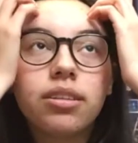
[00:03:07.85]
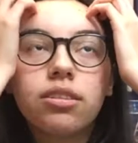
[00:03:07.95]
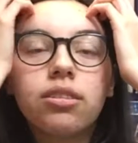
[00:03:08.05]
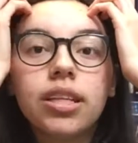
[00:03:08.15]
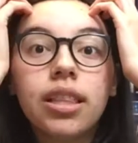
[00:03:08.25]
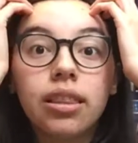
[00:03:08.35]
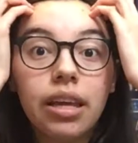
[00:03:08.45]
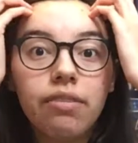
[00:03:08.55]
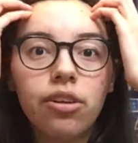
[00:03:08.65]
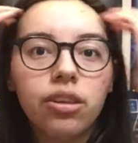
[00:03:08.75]
literally
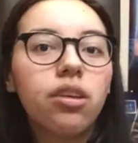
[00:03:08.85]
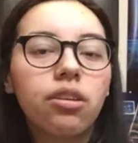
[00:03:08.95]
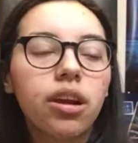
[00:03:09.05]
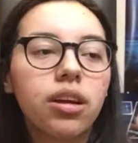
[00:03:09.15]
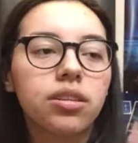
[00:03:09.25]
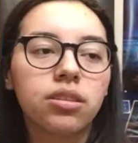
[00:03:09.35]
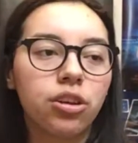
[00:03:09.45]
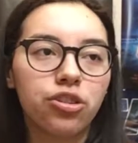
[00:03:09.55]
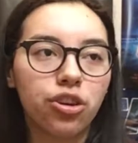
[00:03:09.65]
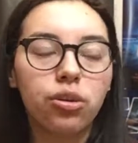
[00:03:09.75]
live on the internet, it's
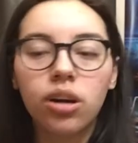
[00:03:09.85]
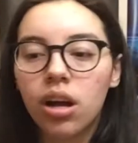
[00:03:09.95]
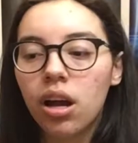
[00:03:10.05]
not a joke.